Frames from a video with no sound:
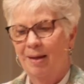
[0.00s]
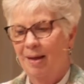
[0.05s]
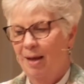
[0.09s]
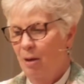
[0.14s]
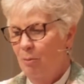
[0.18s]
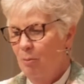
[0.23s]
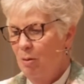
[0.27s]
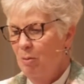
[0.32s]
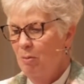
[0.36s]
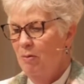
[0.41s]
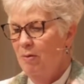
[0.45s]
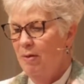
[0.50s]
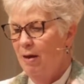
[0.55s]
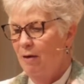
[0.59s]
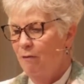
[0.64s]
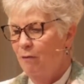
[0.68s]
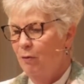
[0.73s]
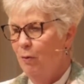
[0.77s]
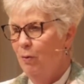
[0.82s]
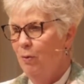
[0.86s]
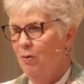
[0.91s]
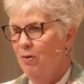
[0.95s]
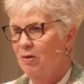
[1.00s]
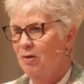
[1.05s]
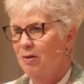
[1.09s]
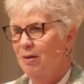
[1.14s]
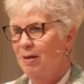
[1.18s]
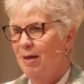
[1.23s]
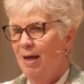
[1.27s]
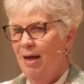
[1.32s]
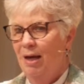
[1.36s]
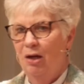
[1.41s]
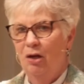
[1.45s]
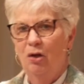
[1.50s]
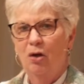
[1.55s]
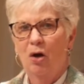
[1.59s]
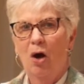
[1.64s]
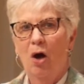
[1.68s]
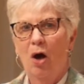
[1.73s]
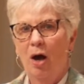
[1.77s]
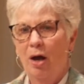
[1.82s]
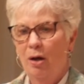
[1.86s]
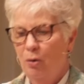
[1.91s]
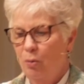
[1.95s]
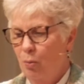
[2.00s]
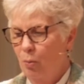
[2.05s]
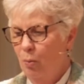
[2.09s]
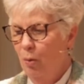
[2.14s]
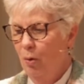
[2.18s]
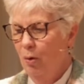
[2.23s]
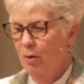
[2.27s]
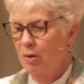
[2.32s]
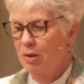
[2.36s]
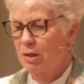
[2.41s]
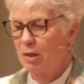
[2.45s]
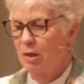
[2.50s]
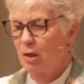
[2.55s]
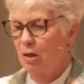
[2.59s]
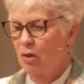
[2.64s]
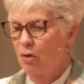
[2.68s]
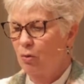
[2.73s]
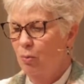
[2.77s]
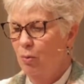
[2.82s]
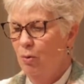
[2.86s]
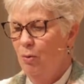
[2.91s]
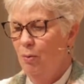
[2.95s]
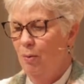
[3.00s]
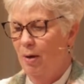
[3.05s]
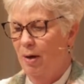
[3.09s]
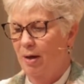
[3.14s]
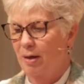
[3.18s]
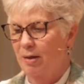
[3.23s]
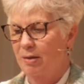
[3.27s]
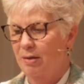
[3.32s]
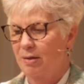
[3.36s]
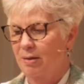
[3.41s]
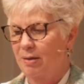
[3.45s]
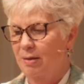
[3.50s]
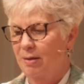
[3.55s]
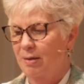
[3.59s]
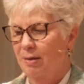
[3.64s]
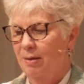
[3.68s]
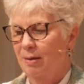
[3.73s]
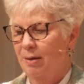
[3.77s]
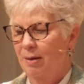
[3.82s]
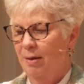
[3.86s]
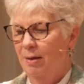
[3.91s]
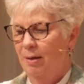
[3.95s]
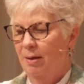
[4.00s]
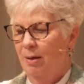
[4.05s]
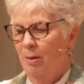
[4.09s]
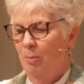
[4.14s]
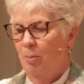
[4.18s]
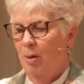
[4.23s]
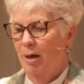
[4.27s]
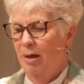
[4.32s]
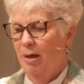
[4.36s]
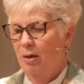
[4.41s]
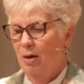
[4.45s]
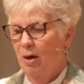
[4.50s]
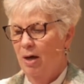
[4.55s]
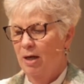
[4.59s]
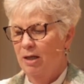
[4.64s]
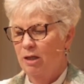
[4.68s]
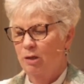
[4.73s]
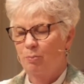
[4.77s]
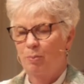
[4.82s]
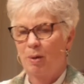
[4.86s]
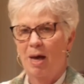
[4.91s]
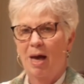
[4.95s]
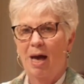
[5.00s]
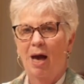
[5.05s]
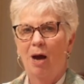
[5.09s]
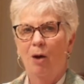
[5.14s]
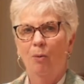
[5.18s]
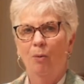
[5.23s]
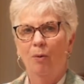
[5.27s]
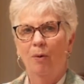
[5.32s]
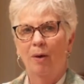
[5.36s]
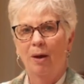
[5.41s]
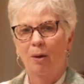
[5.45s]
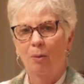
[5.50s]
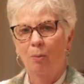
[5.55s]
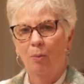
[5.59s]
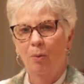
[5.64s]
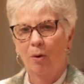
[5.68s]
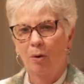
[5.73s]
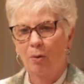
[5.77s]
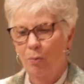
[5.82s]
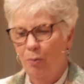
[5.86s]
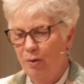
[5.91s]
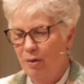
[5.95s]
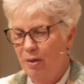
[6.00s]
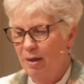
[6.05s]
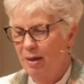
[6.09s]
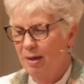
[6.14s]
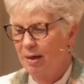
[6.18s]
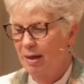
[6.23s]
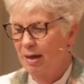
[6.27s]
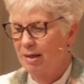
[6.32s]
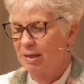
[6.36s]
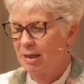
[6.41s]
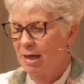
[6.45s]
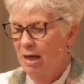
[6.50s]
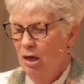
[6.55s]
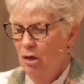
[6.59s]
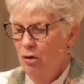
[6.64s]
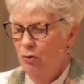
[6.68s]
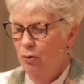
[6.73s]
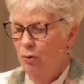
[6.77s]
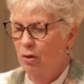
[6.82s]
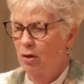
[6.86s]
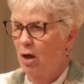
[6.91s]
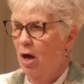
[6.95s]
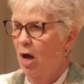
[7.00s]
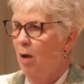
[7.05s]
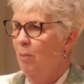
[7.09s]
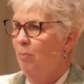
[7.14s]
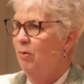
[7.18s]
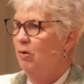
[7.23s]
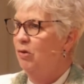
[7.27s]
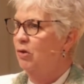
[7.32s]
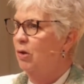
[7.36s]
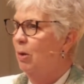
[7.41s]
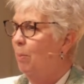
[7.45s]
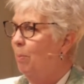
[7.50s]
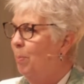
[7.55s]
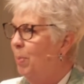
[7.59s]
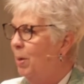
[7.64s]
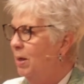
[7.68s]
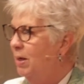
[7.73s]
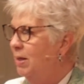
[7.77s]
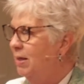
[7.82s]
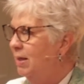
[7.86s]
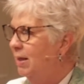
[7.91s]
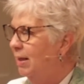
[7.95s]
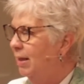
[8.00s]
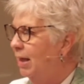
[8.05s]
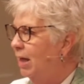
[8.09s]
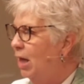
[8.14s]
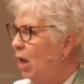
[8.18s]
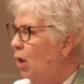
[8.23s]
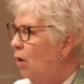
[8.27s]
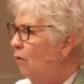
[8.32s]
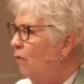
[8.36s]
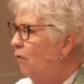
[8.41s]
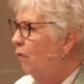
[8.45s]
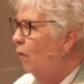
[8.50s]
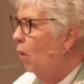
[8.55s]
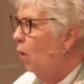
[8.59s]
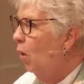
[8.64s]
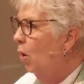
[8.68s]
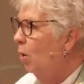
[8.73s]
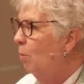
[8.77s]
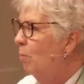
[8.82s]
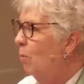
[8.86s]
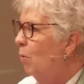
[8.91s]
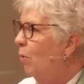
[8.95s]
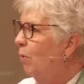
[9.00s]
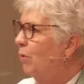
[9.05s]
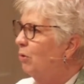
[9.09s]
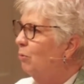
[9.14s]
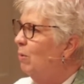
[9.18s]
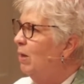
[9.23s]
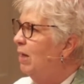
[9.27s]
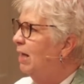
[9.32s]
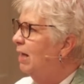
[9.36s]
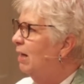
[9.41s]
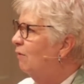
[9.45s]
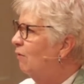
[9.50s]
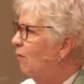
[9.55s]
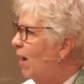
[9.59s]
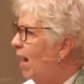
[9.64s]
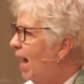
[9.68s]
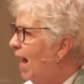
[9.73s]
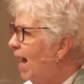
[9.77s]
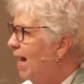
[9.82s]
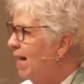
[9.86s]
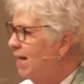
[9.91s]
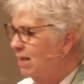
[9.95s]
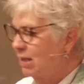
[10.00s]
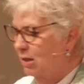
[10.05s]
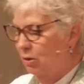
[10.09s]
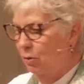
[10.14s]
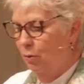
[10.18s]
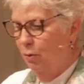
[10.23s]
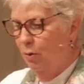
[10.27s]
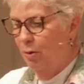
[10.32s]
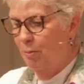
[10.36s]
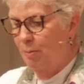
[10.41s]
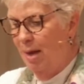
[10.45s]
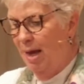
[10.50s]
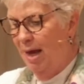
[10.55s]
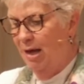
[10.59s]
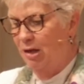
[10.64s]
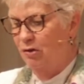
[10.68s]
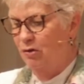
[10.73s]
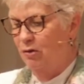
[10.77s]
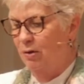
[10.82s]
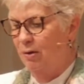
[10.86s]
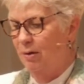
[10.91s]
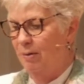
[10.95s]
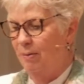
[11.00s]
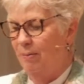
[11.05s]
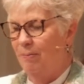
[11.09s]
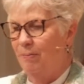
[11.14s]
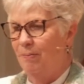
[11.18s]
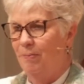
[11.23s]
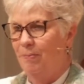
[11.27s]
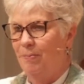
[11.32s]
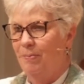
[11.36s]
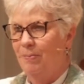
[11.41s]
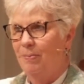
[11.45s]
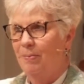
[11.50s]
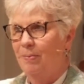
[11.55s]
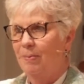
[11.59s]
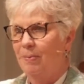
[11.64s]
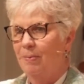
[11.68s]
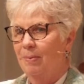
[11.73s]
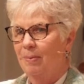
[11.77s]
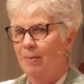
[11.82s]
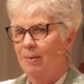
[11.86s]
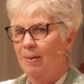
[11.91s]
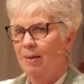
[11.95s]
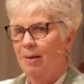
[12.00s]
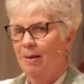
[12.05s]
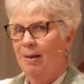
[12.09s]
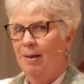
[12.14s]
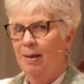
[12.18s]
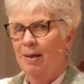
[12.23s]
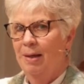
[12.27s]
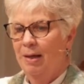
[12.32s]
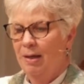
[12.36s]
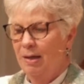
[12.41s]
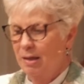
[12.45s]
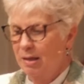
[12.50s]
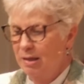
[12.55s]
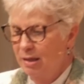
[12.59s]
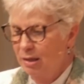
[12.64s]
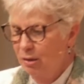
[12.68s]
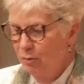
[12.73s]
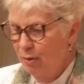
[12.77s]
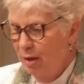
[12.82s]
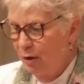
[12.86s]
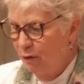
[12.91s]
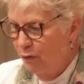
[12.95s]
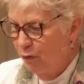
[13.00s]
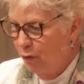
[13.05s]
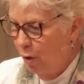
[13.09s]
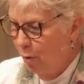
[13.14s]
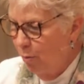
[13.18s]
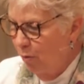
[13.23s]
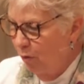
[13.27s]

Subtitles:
Remember that verse? God works through us by God's power at work within us to accomplish abundantly far more than we can ever ask or imagine. Consider that farmer